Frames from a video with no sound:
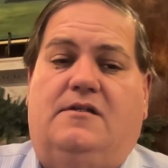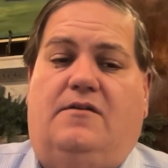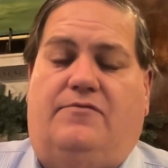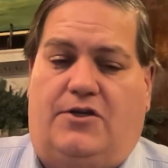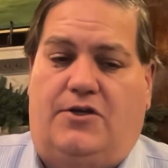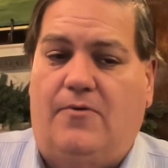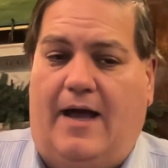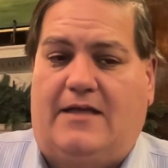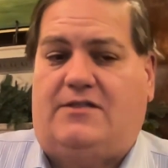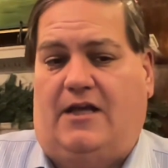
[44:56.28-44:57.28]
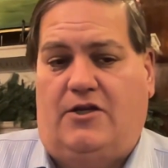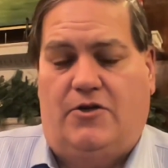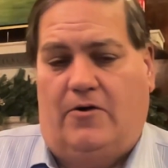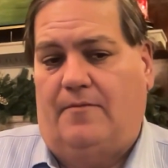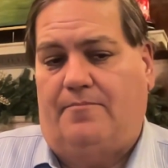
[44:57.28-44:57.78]
U.S. and
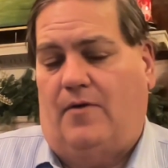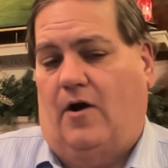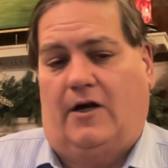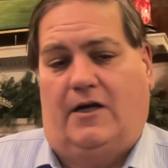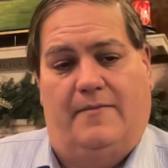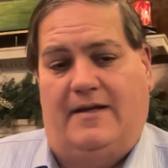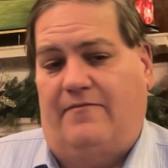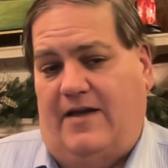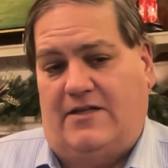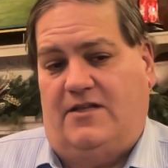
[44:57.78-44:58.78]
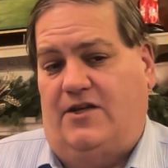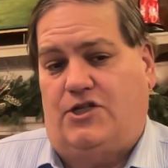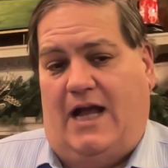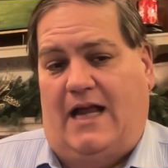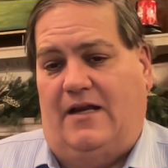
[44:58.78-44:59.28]
Europe aren't going to be investing in
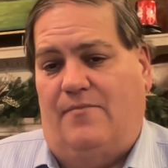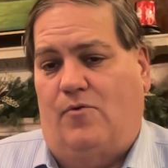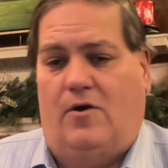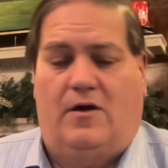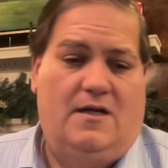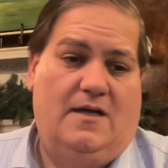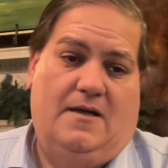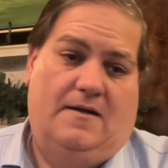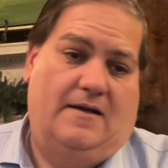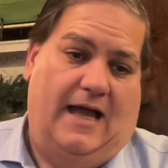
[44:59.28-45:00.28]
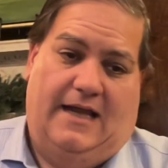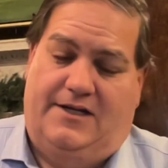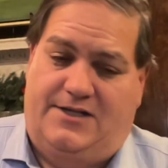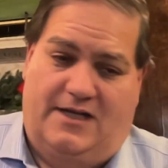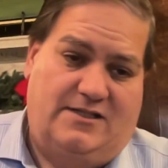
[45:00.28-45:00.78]
China anymore. And
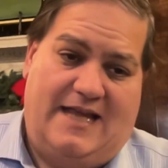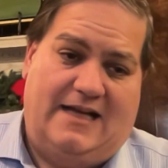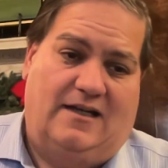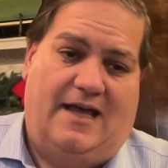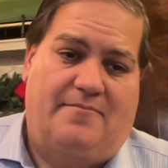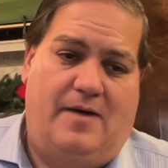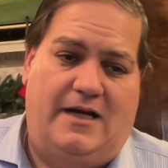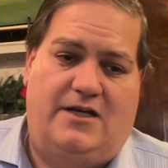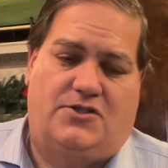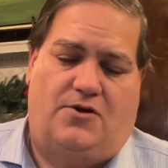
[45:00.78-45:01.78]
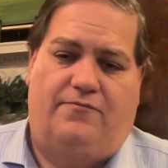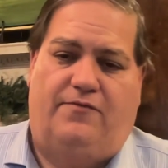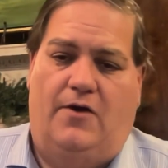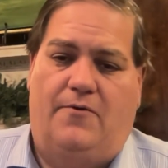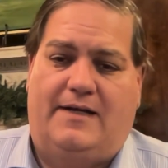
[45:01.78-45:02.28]
it doesn't take a lot of money to start
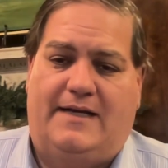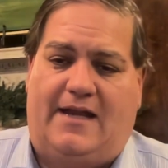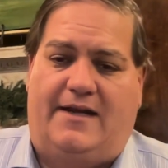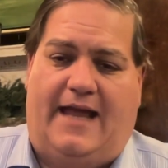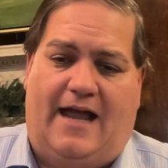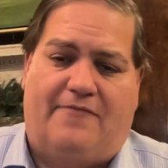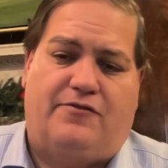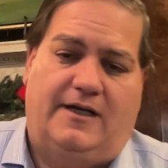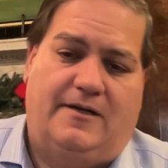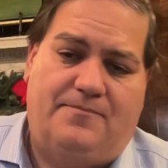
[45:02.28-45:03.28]
flowing down into Africa.